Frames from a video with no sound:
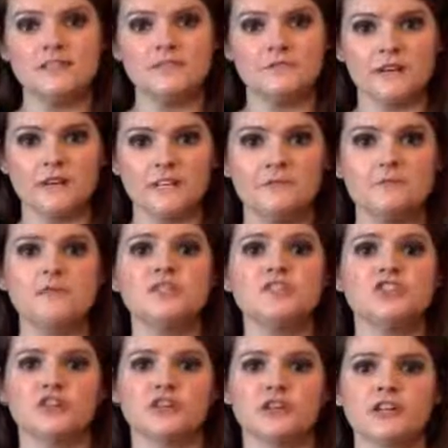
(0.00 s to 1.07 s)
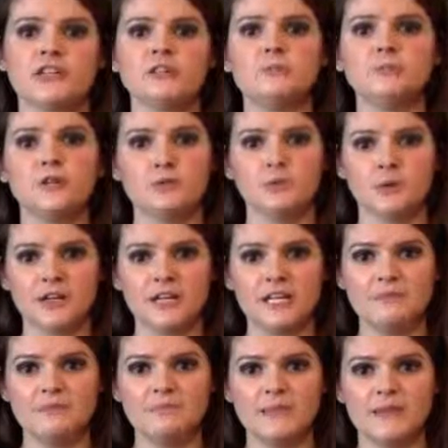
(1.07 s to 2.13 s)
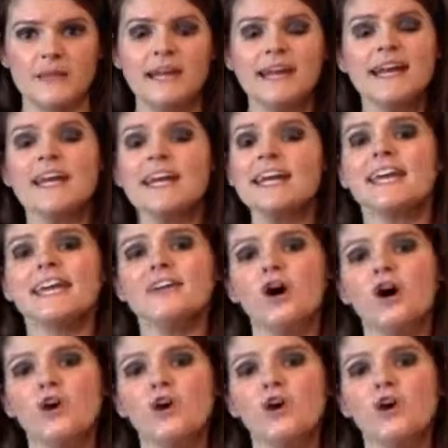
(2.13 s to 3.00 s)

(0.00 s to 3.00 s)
development during puberty. It